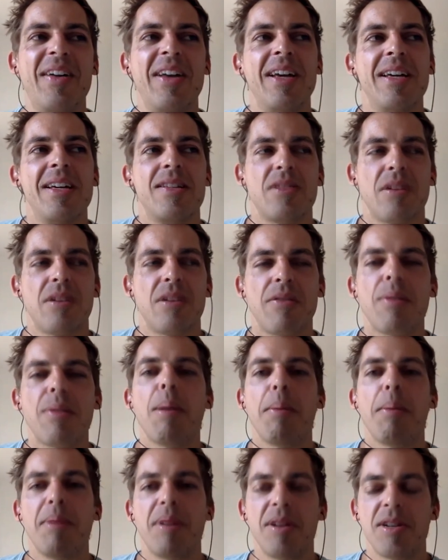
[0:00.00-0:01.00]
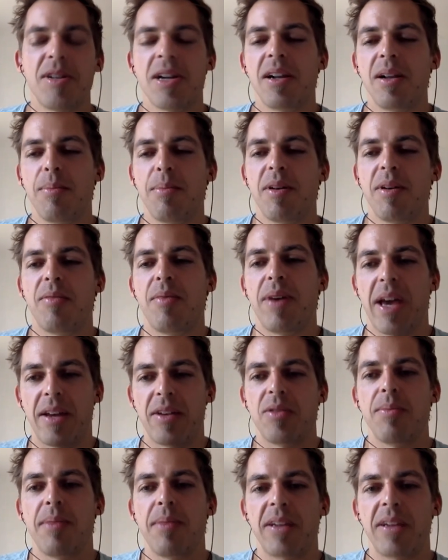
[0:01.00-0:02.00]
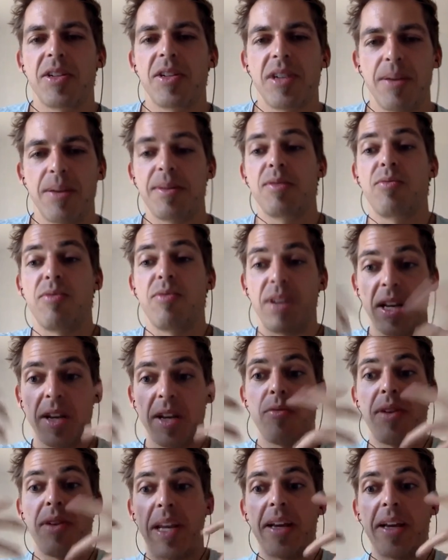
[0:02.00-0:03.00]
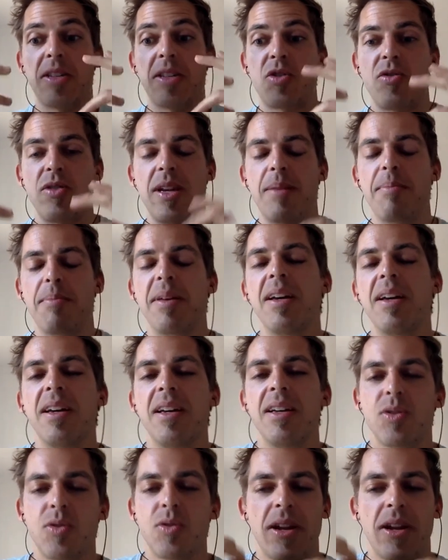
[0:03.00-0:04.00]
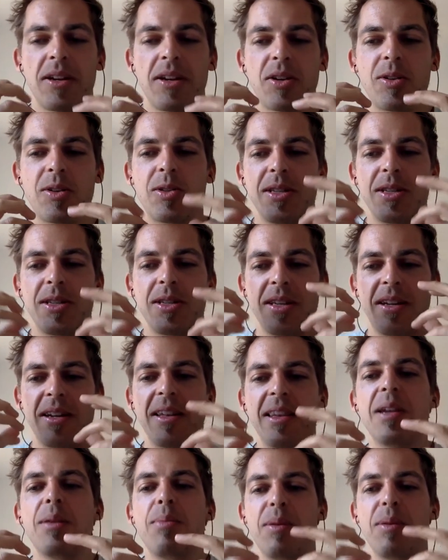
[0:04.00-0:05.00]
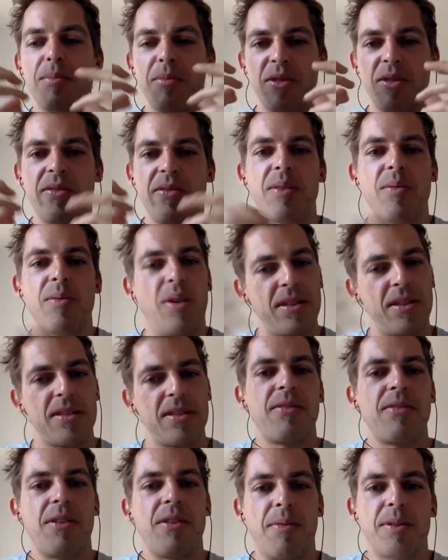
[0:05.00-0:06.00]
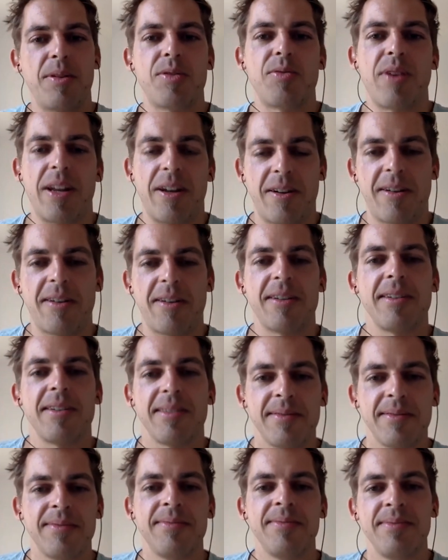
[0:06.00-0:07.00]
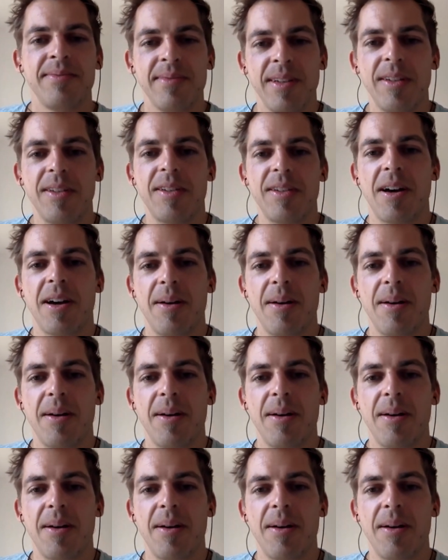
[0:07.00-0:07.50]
So I remember on Jungle Book, we had to make the shapes really, really extreme so that you could see it a little bit moving once the fur was rendered. That's awesome.